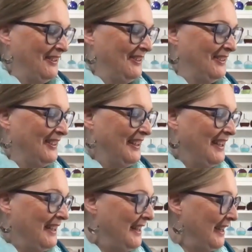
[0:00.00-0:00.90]
your
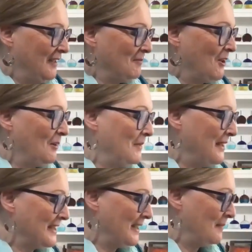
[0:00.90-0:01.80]
um,
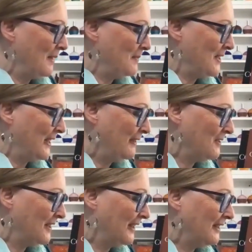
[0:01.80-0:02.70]
comments come up. So I have
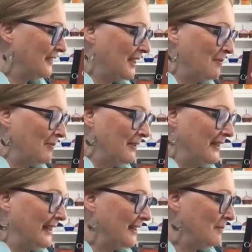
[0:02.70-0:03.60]
to kind of keep a
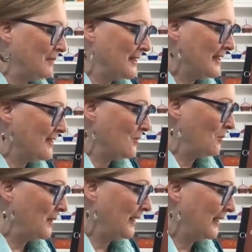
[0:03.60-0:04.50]
really busy,
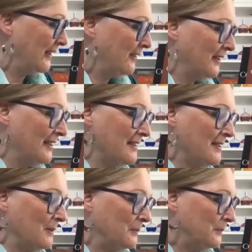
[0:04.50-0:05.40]
zoomy eye on this.